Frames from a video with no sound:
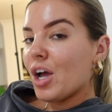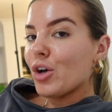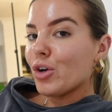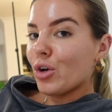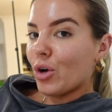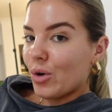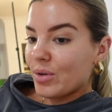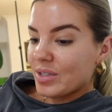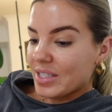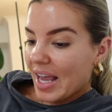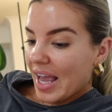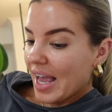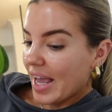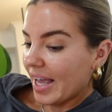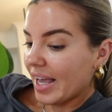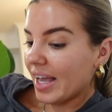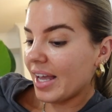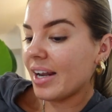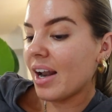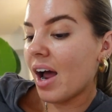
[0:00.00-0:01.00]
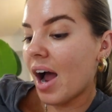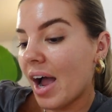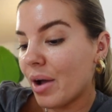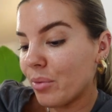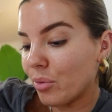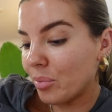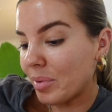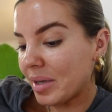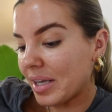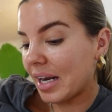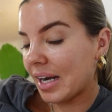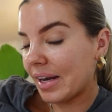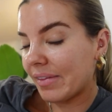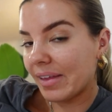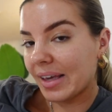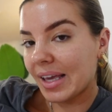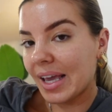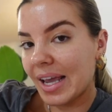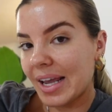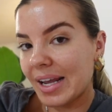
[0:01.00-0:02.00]
goes ahead, I will be getting
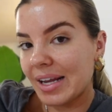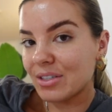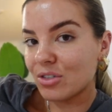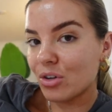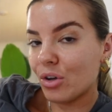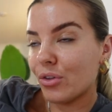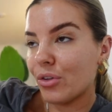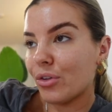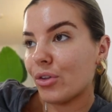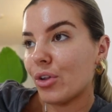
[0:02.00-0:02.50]
the keys on